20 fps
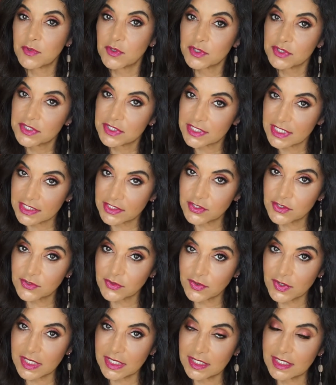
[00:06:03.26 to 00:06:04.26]
more
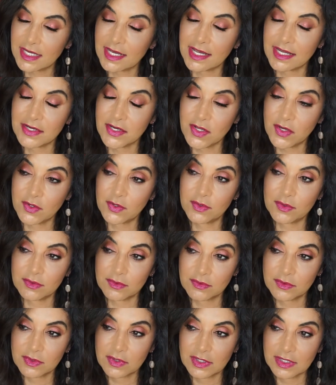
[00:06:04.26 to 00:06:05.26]
sunscreen. I
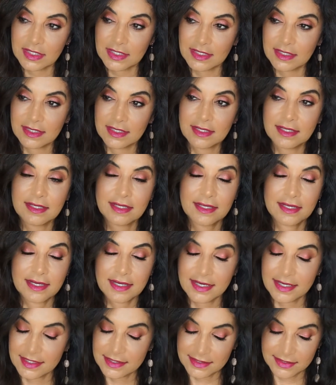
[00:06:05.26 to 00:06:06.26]
know,
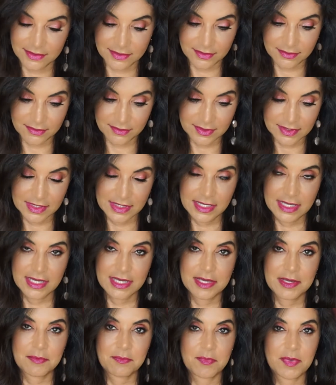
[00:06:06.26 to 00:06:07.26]
I know
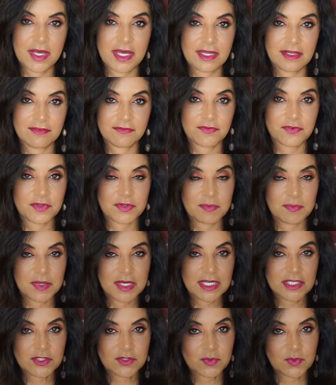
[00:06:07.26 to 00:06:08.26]
but for the
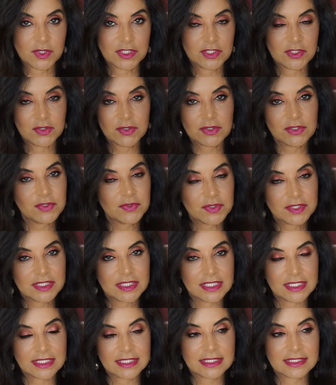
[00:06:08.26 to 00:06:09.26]
beach, we do use
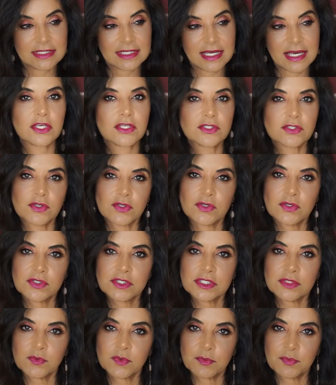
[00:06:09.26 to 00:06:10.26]
this. So
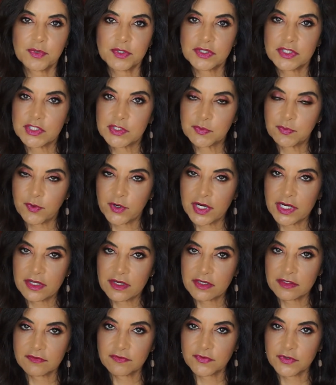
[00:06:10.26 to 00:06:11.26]
usually we'll put the spray
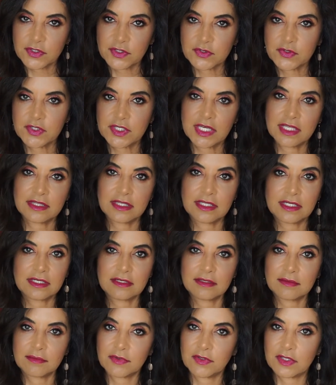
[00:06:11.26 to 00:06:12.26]
on first and
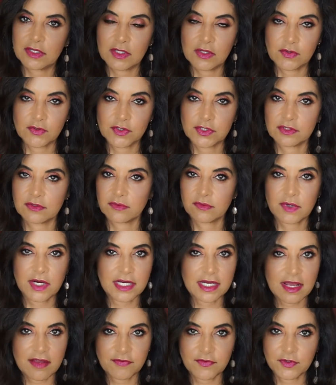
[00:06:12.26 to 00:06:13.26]
then the lotion
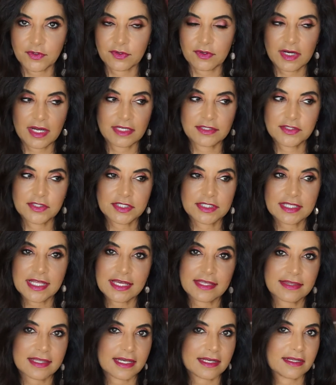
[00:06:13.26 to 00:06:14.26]
right after. I just
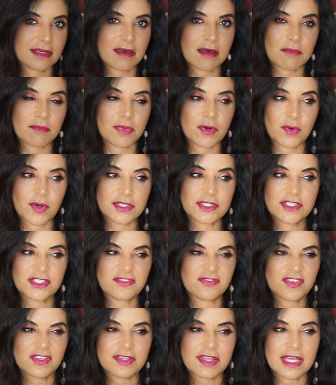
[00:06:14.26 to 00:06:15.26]
like that combo. I
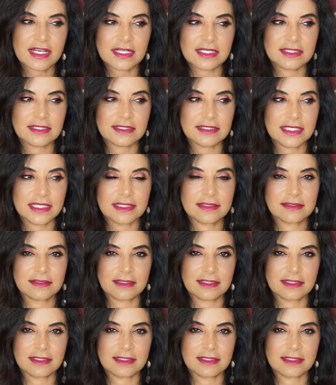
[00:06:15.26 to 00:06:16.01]
just feel that it, it